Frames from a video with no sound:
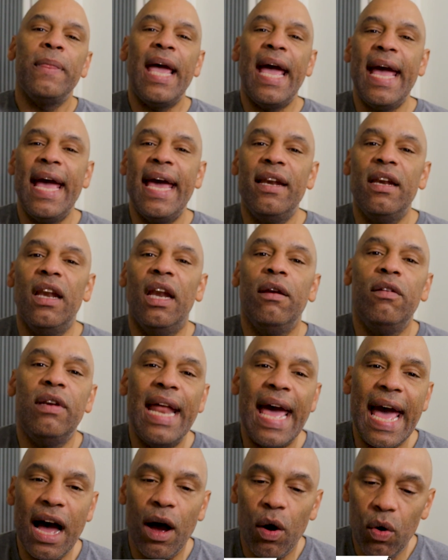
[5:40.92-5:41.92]
And
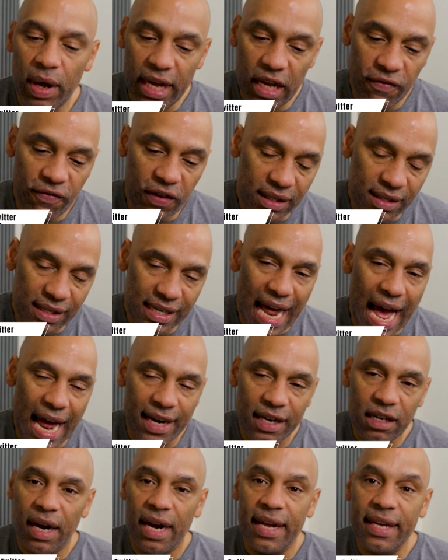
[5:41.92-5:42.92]
now if he's
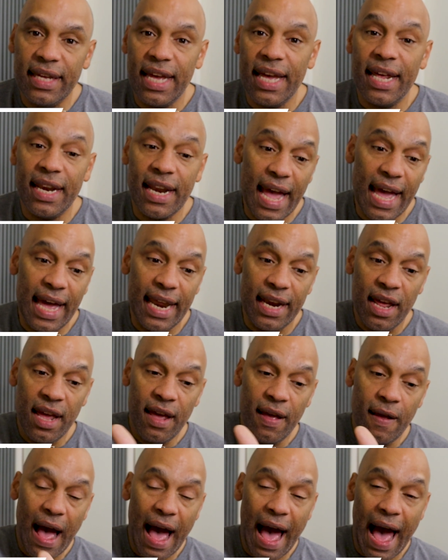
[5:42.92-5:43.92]
not going again,
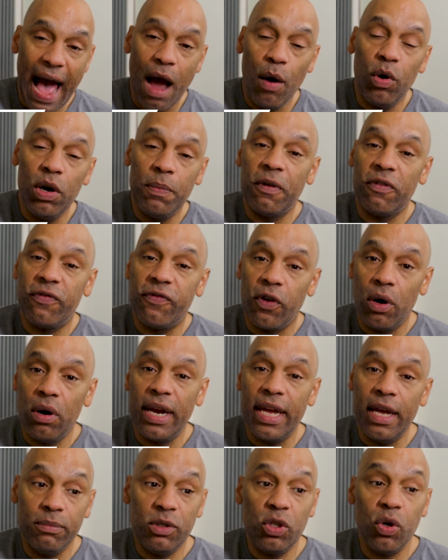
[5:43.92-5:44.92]
and I would prefer
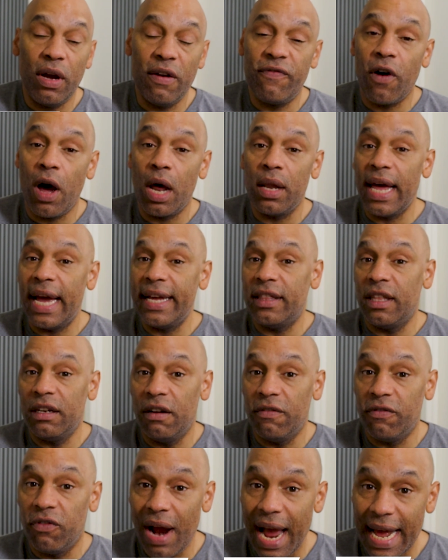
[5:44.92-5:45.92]
him to have fought like the
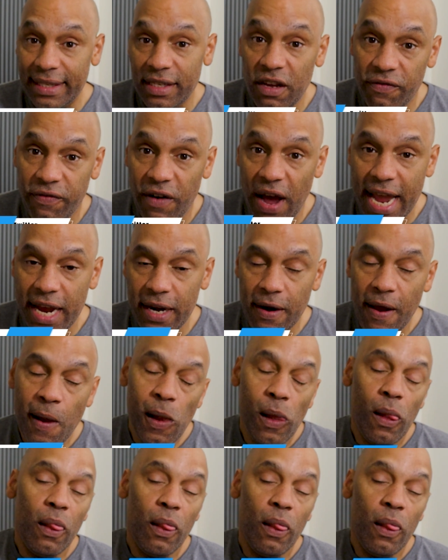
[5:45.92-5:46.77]
Navrati fight,